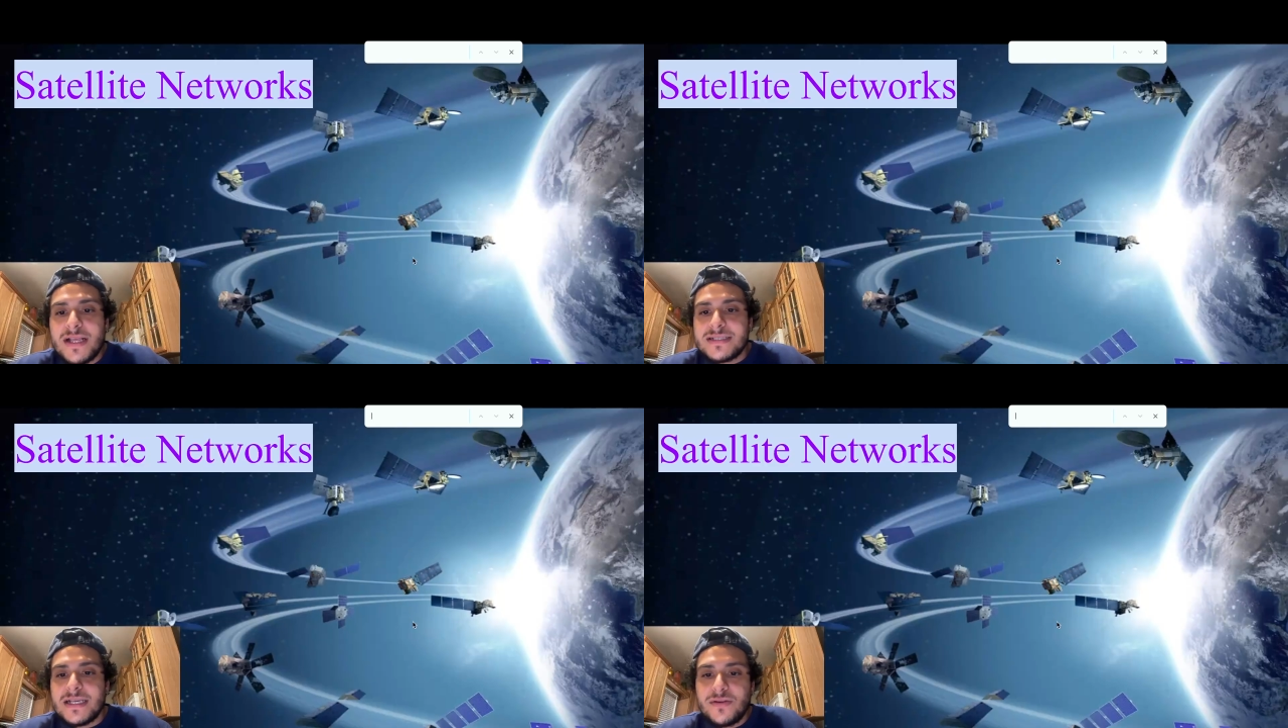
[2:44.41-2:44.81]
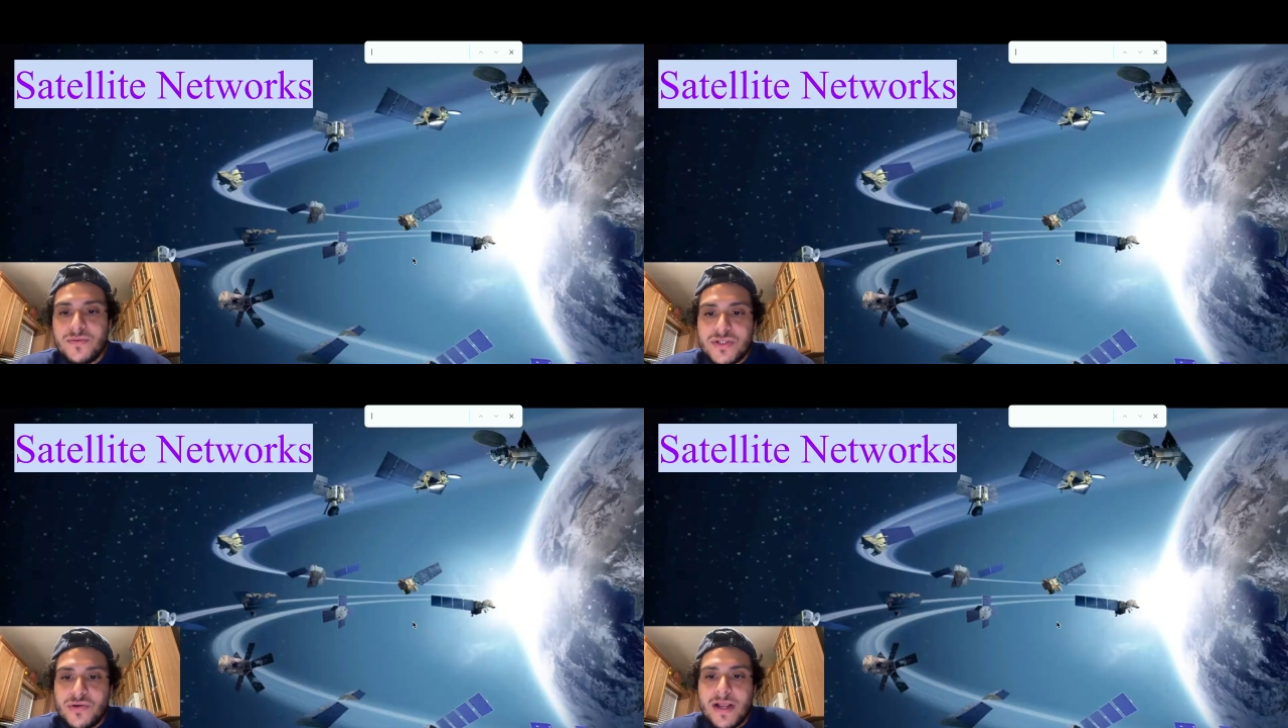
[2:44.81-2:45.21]

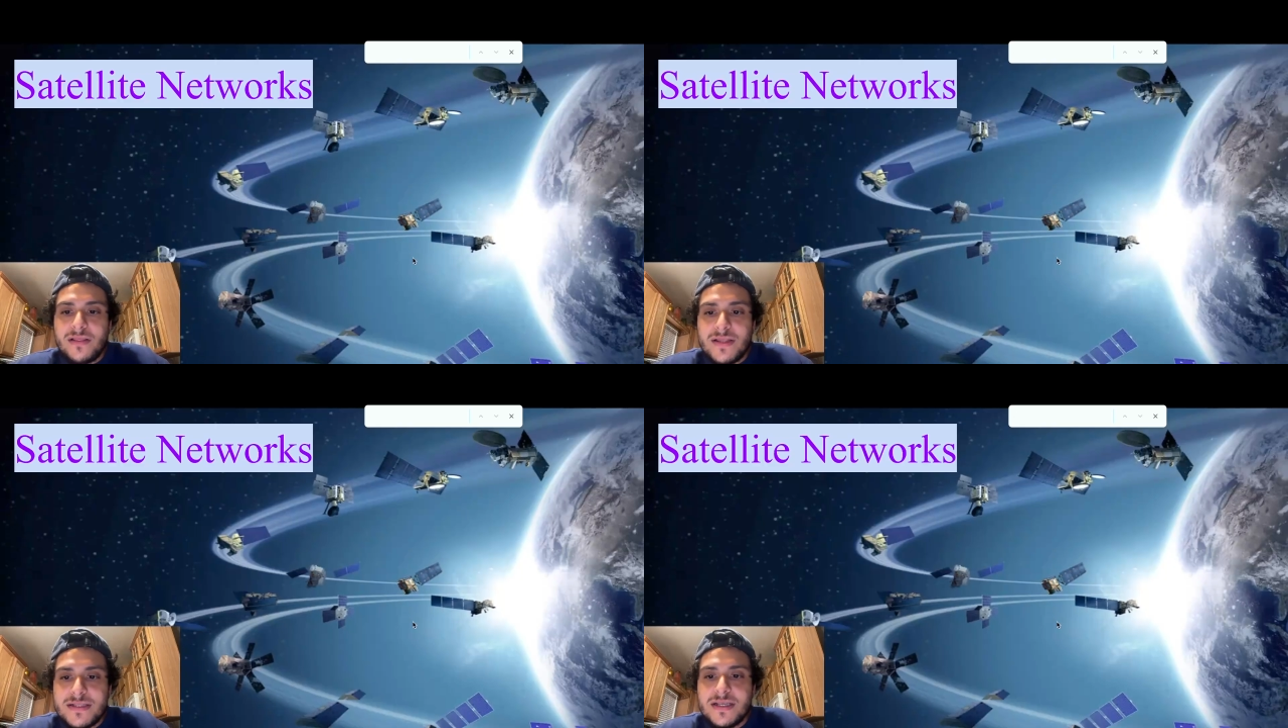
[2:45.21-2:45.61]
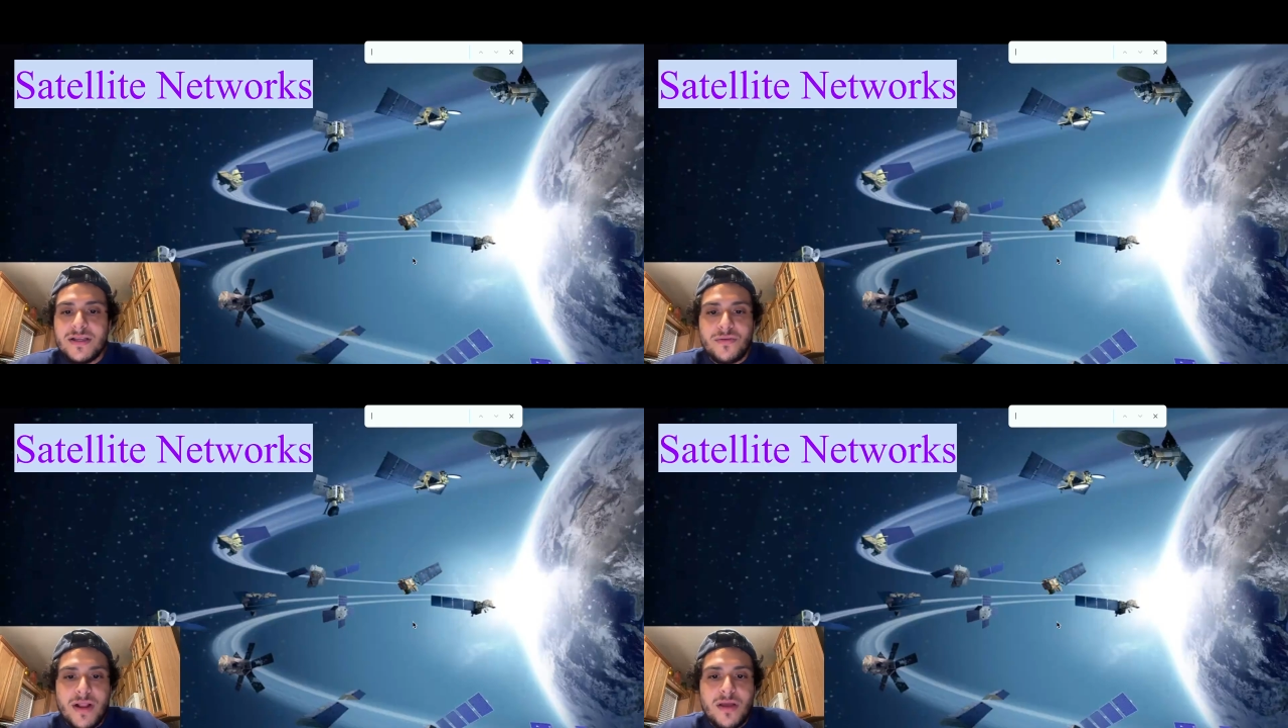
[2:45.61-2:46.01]
signals directly to the
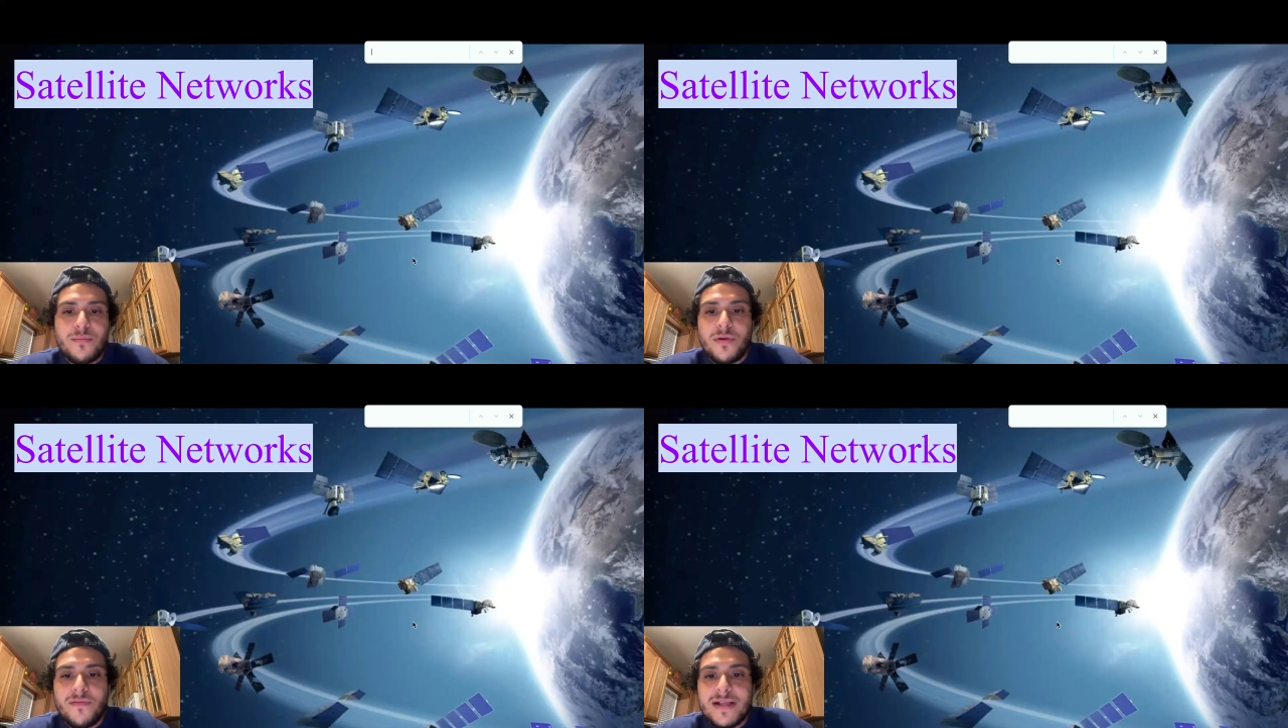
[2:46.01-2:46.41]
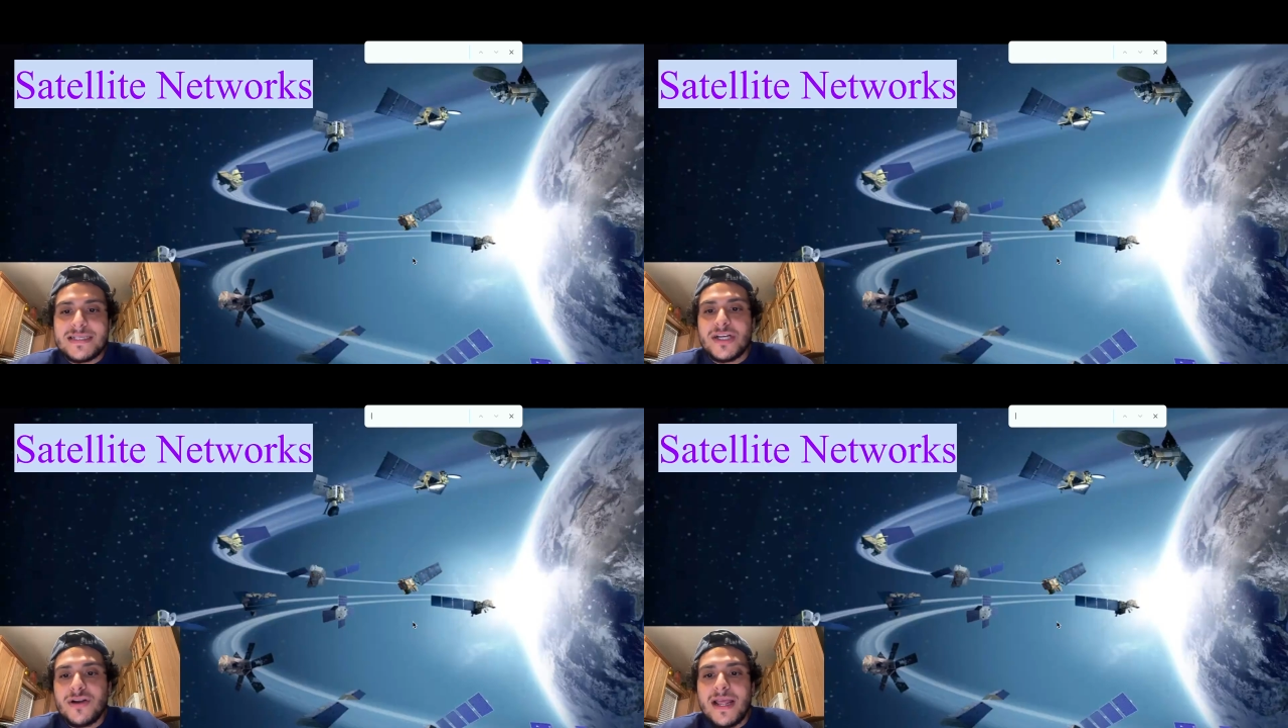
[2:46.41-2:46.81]
ground provides
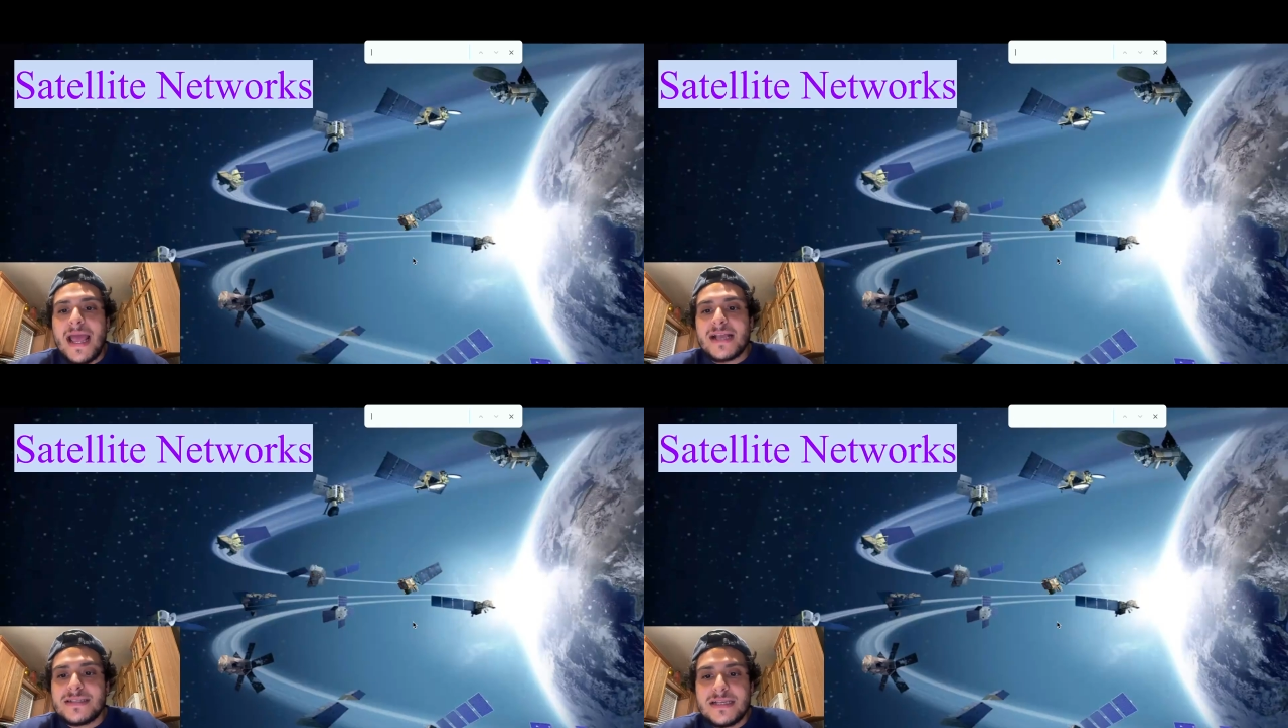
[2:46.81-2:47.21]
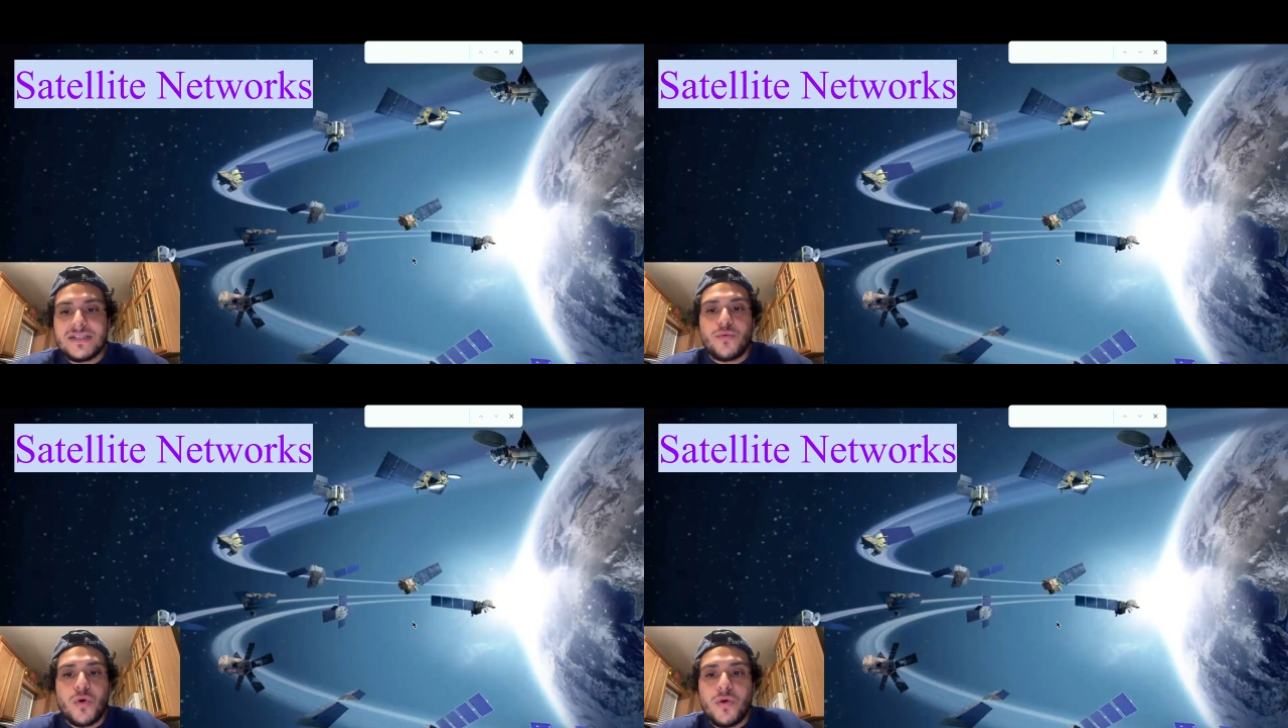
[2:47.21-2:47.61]
internet access
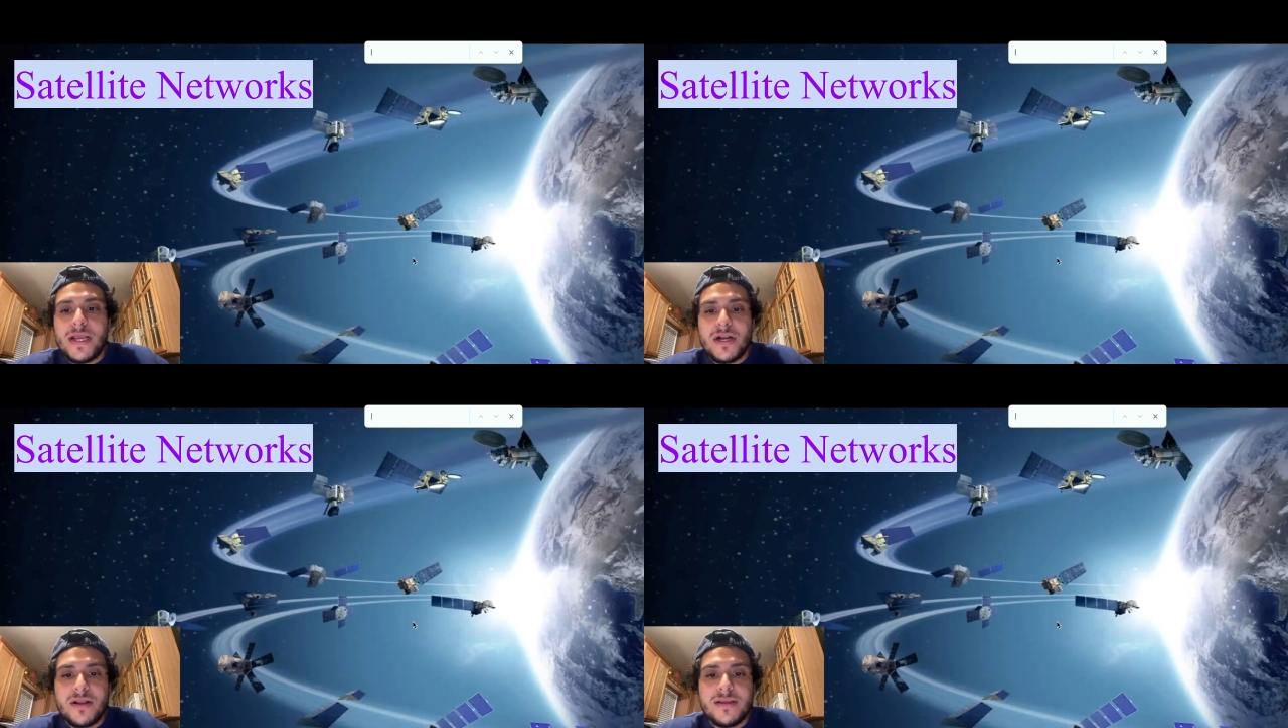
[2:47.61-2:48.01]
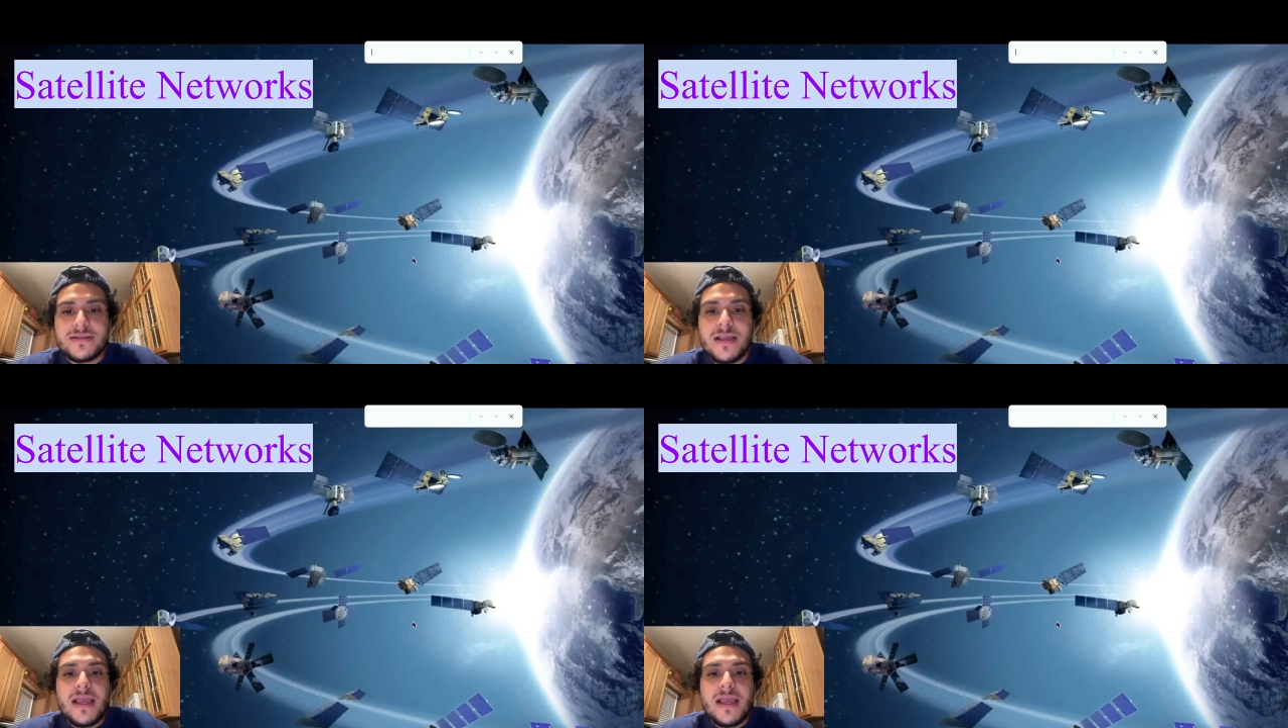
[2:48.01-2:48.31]
in rural areas,